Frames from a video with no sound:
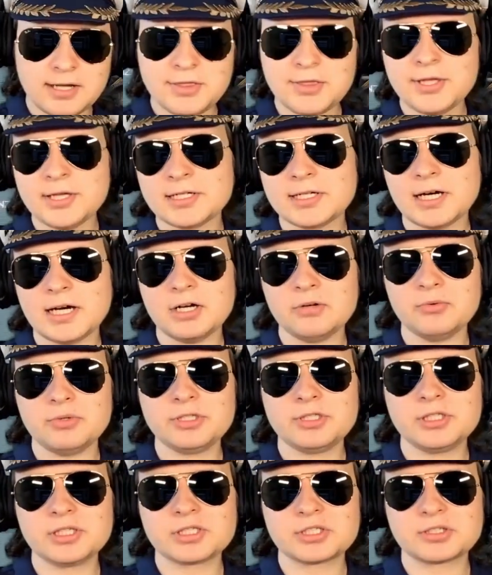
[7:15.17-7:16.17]
think I
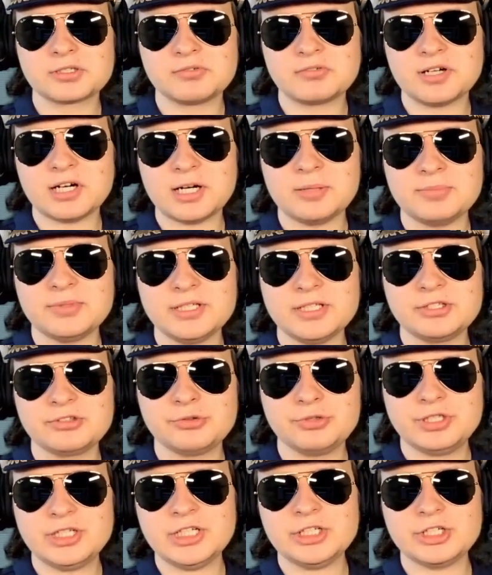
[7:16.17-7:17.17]
would describe the
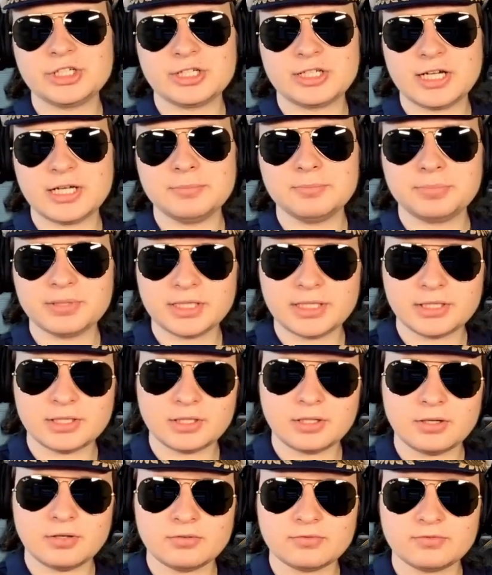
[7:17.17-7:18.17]
strategic gameplay
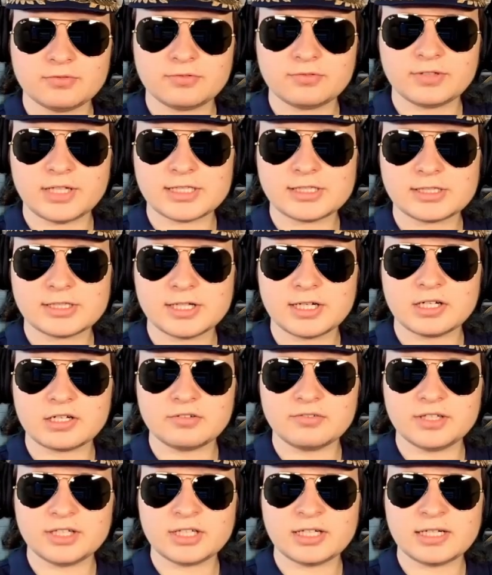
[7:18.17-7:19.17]
of Flight to Hara
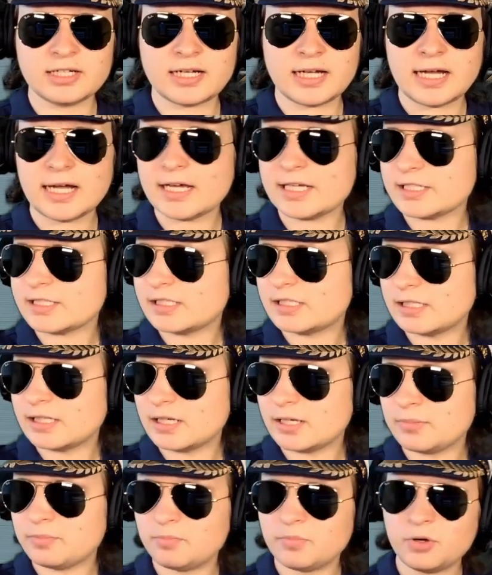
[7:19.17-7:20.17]
Vera as
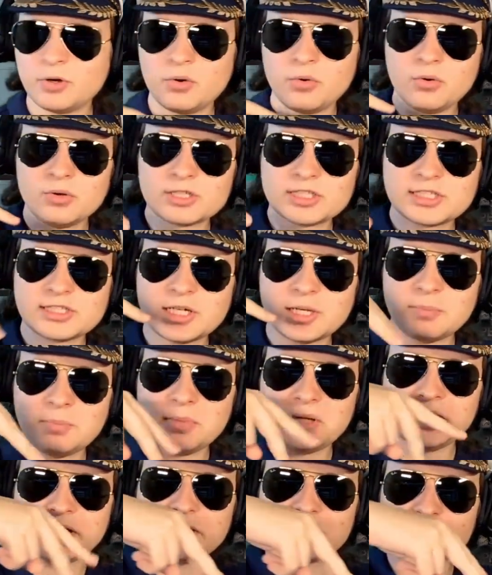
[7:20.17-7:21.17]

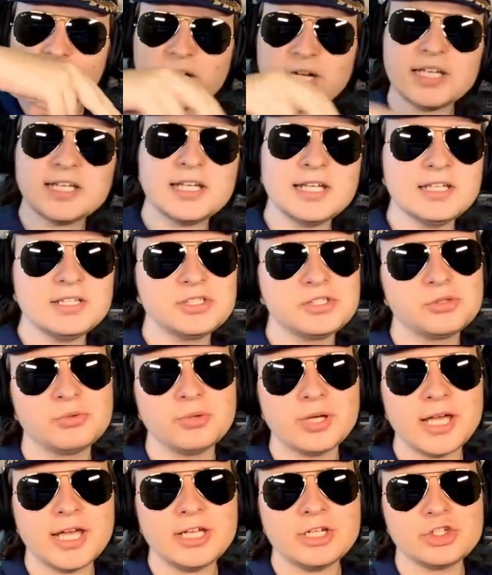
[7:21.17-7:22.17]
stumbling right
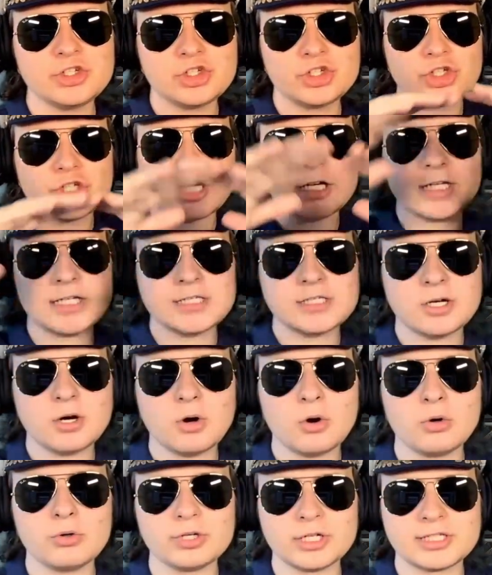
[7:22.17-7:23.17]
into a giant
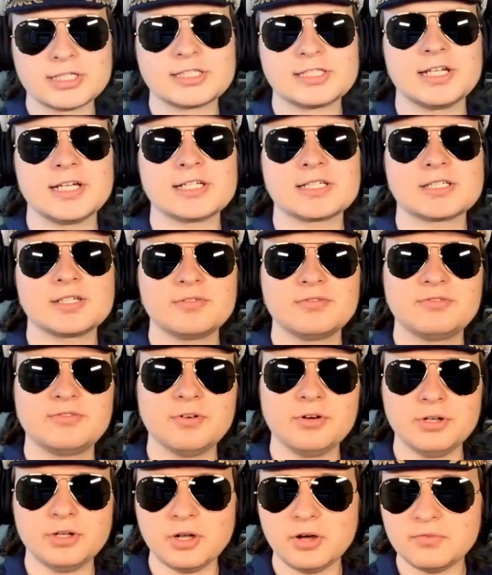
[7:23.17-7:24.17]
hornet's nest full